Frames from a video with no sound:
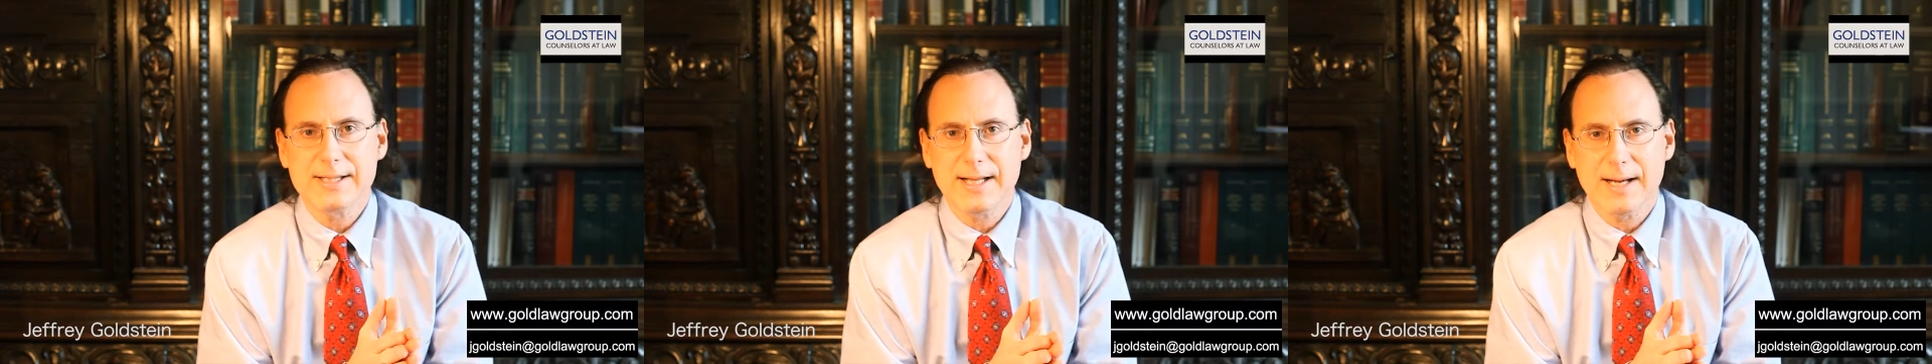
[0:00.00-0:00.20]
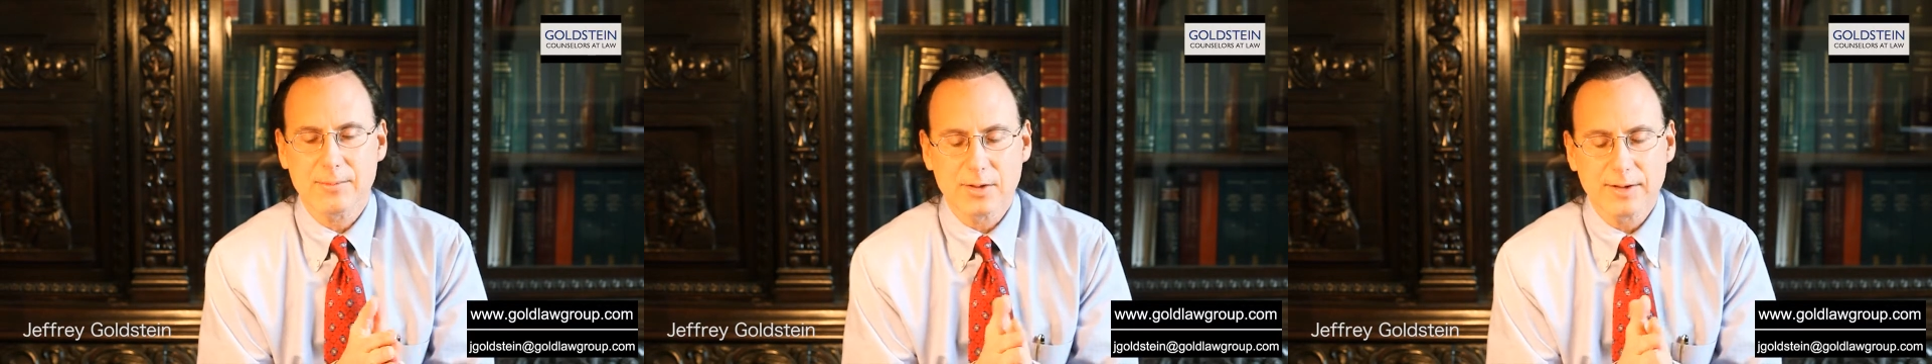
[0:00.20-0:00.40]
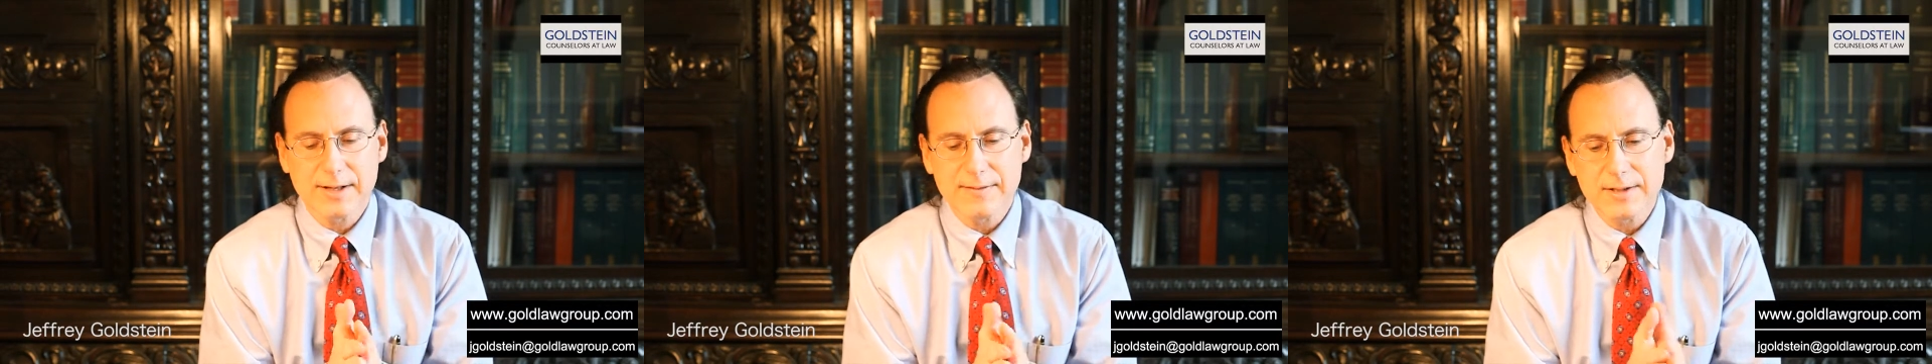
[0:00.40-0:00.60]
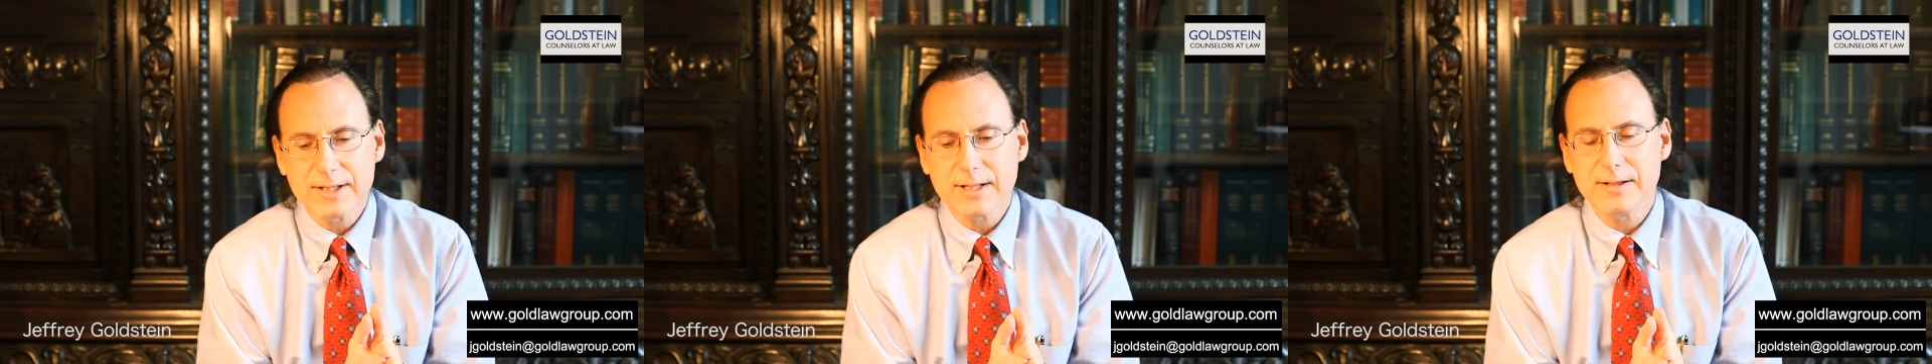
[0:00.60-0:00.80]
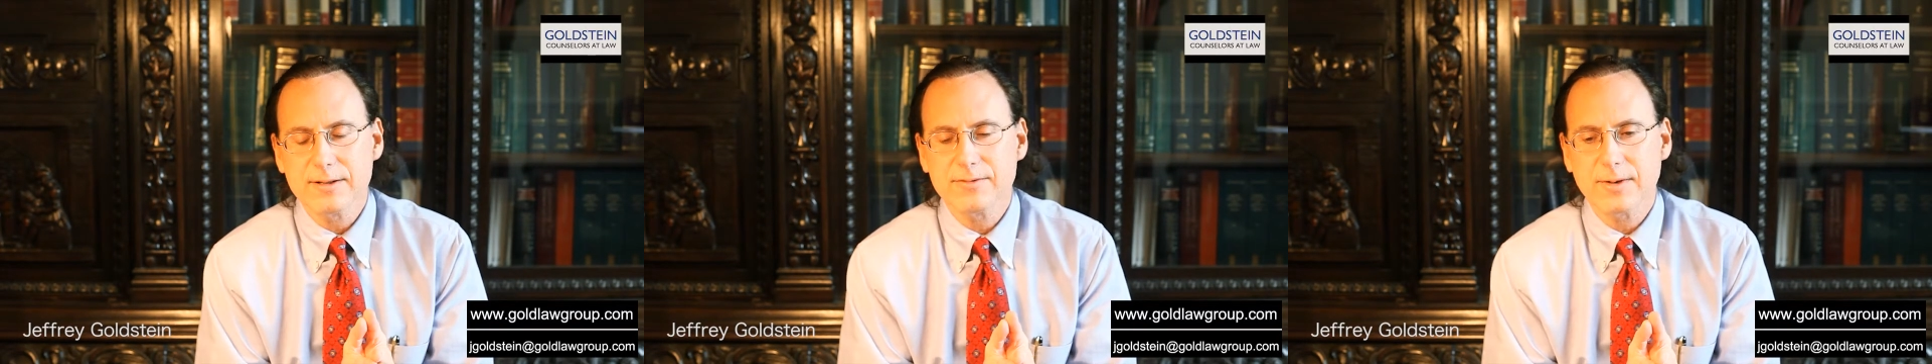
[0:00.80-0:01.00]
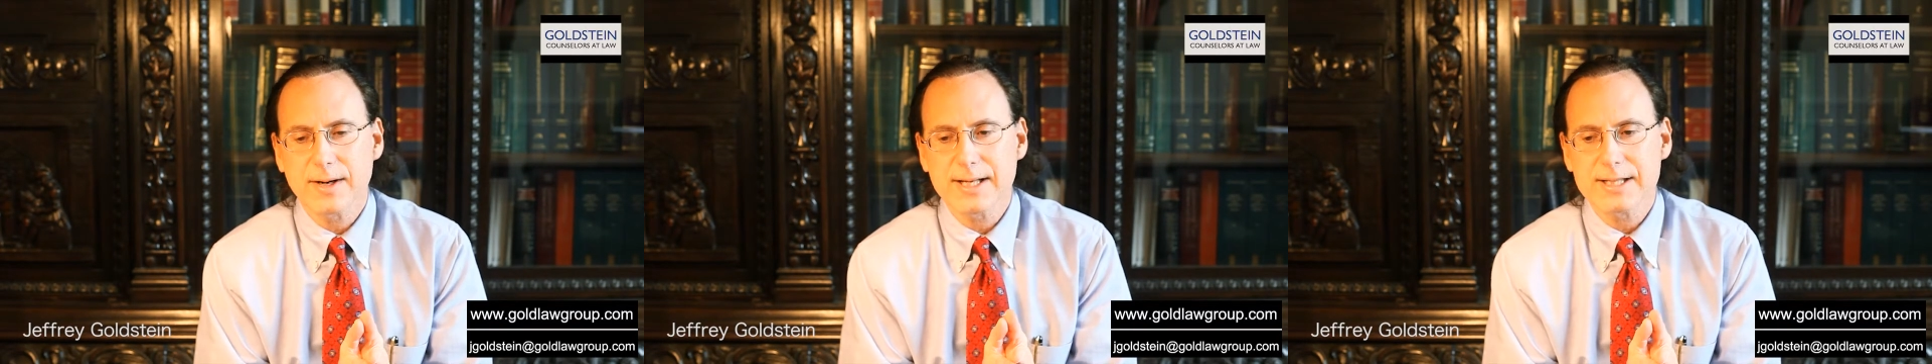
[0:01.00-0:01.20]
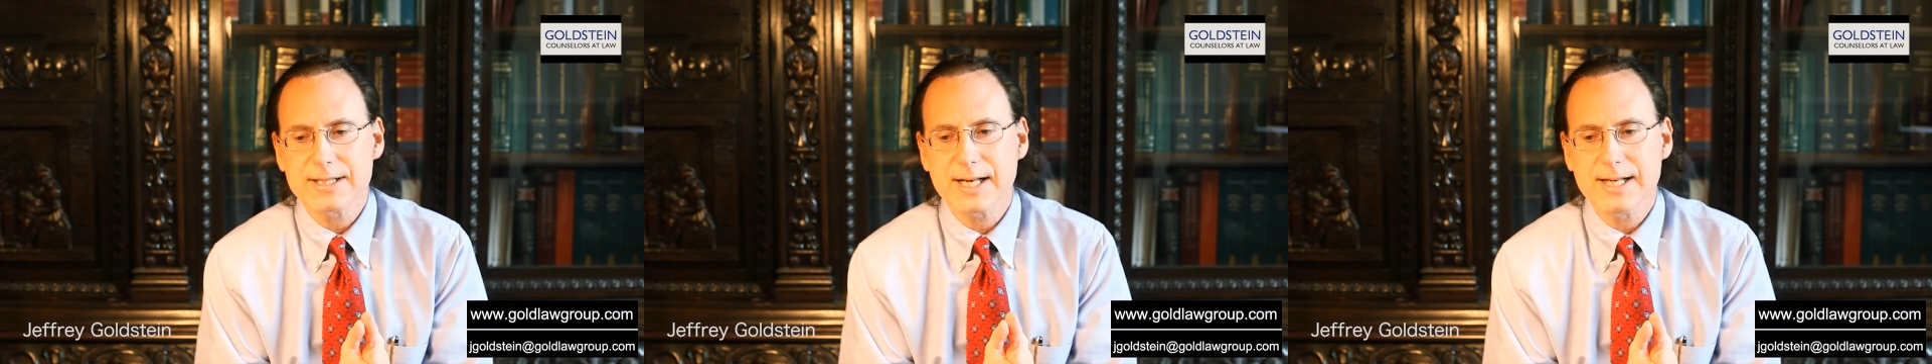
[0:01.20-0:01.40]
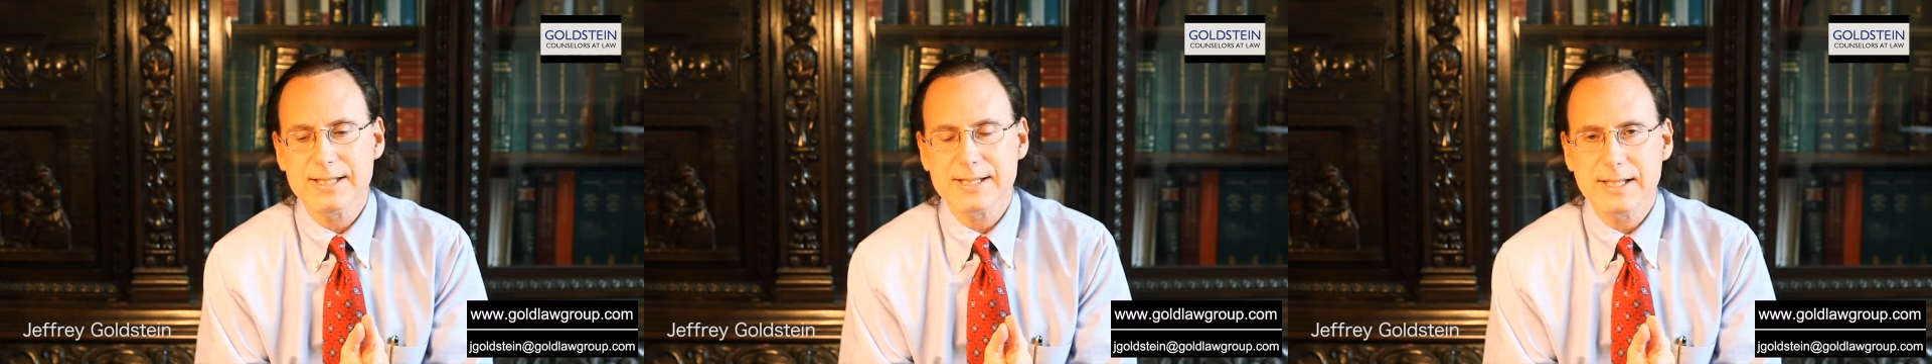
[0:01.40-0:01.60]
that were given to the
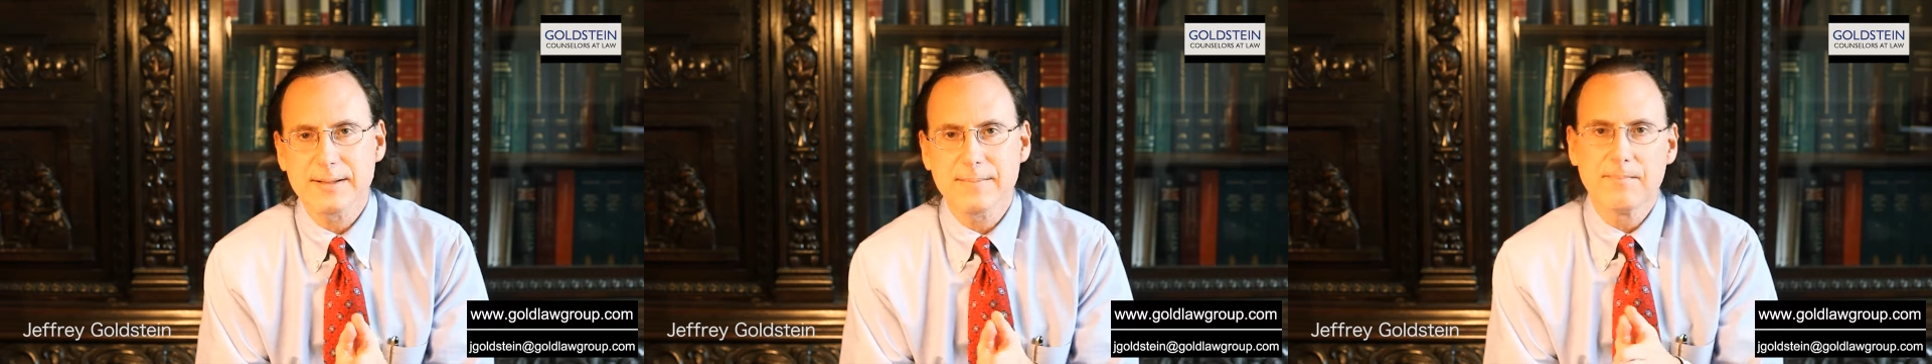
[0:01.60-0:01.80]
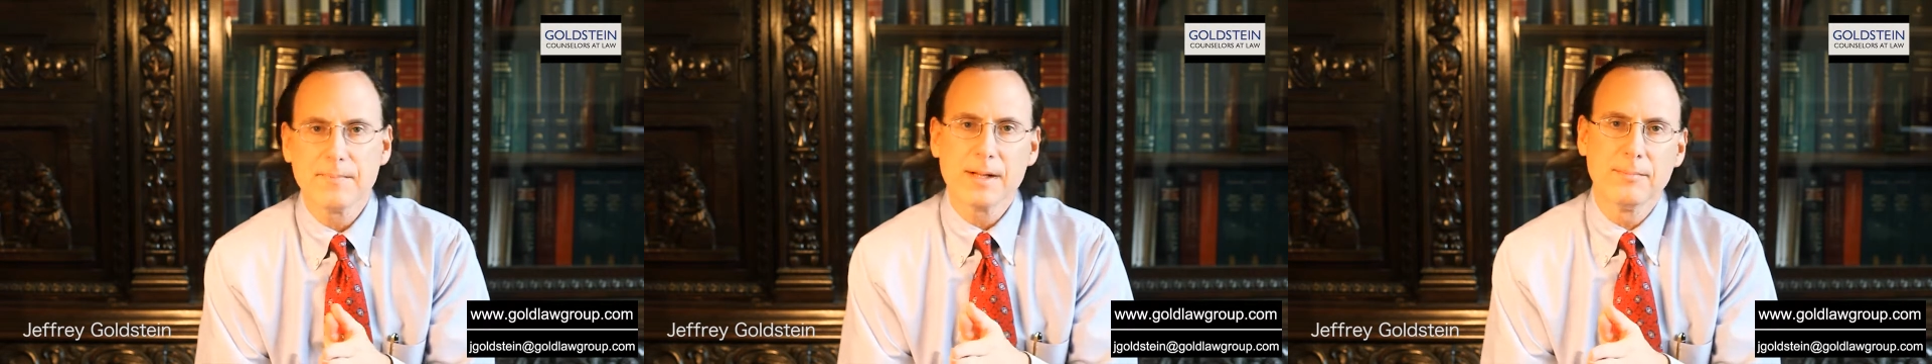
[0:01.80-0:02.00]
franchisee